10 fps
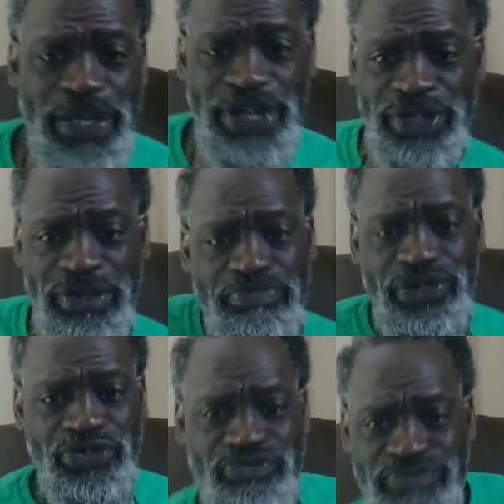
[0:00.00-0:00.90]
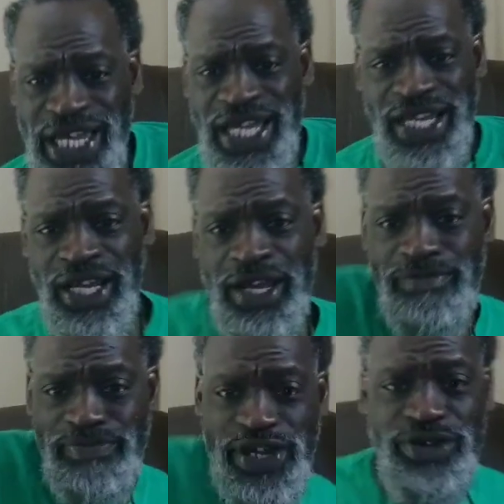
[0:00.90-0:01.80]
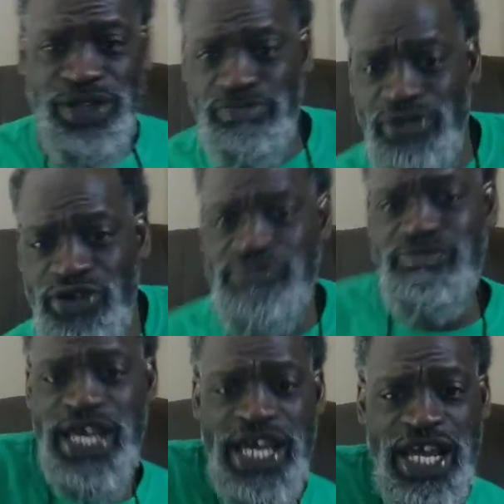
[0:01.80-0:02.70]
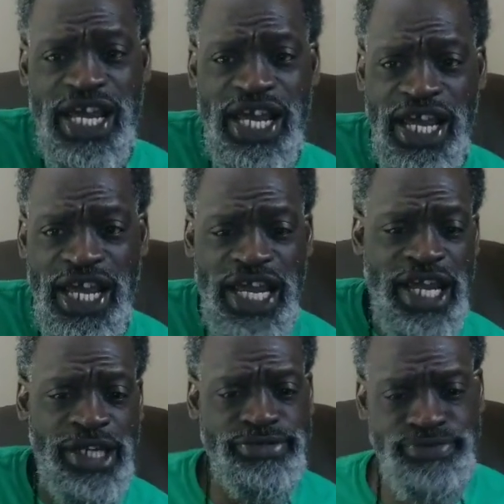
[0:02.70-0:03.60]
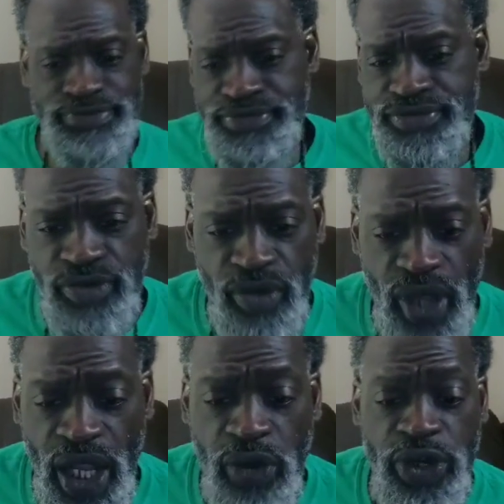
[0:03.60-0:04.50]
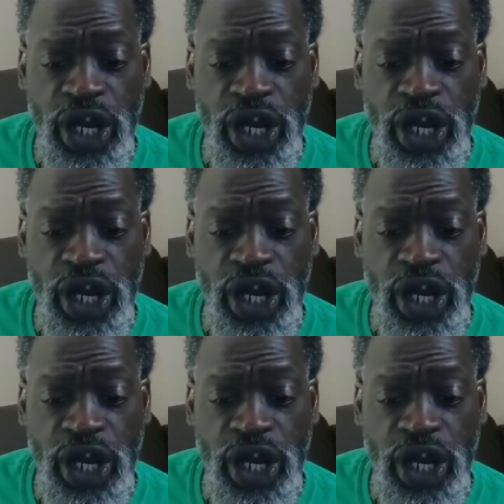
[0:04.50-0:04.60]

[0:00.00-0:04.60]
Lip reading: Build the movement. Build the movement. We